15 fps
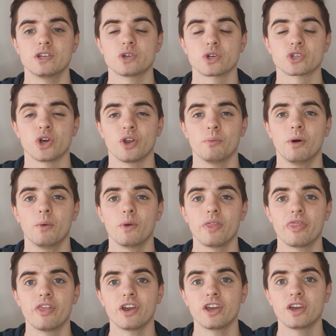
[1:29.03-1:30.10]
Josh Onomah
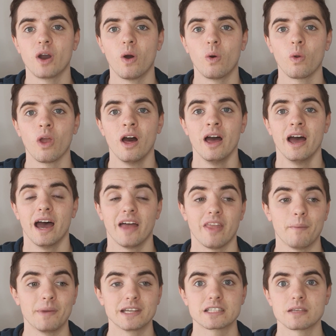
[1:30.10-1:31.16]
with the goal, and that
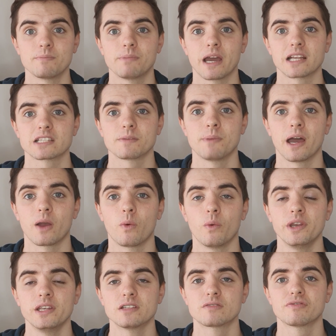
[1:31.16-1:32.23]
makes it back-to-back
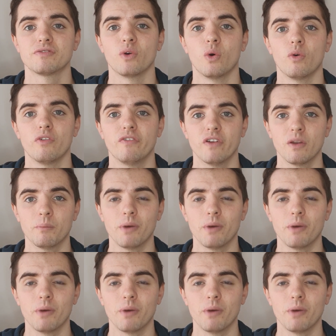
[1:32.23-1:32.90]
wins for Fulham.